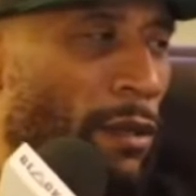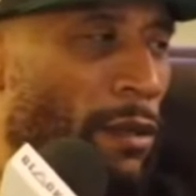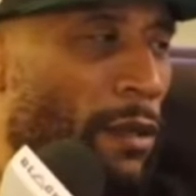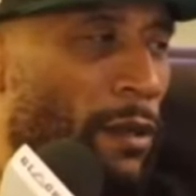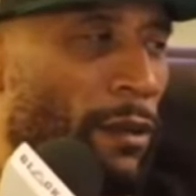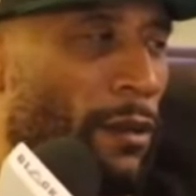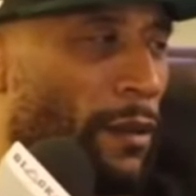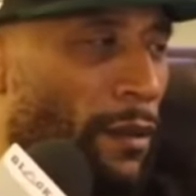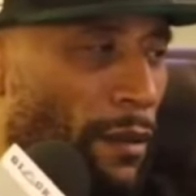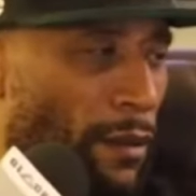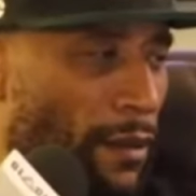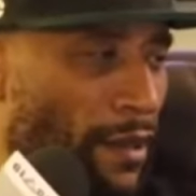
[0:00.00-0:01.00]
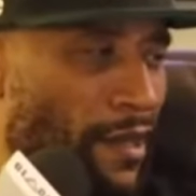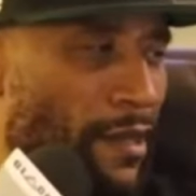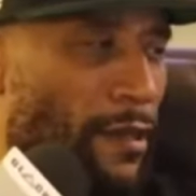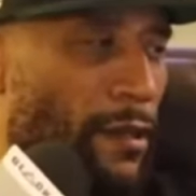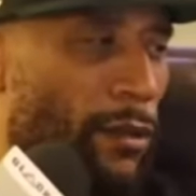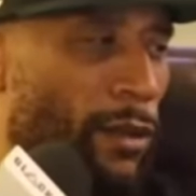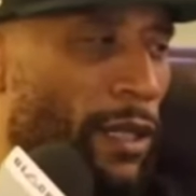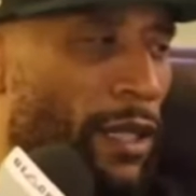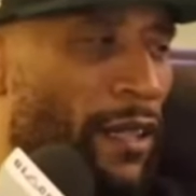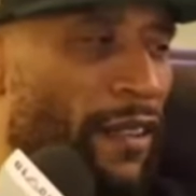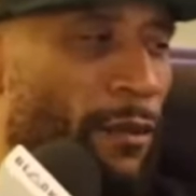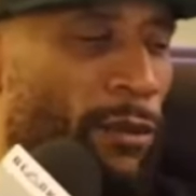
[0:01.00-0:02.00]
you know, we
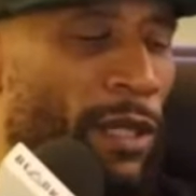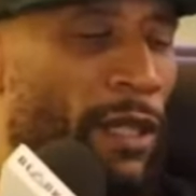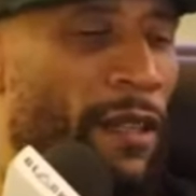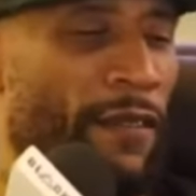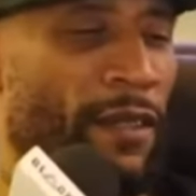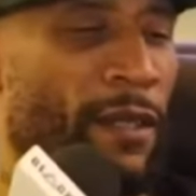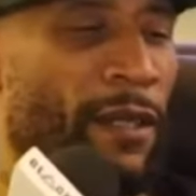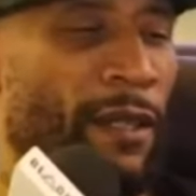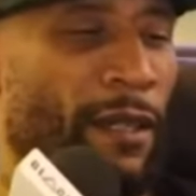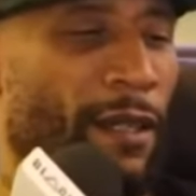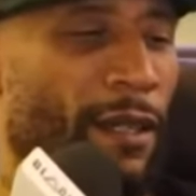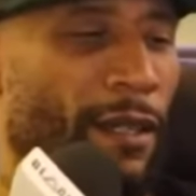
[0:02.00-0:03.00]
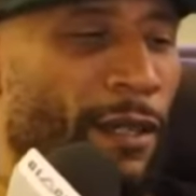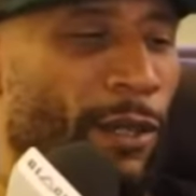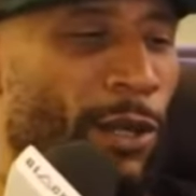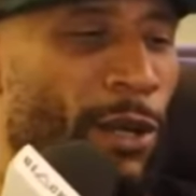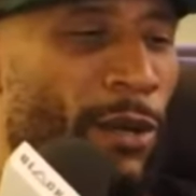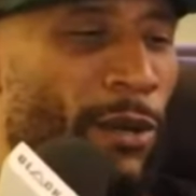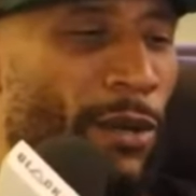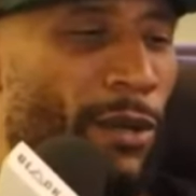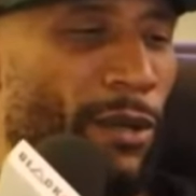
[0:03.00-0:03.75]
live we live in, you know,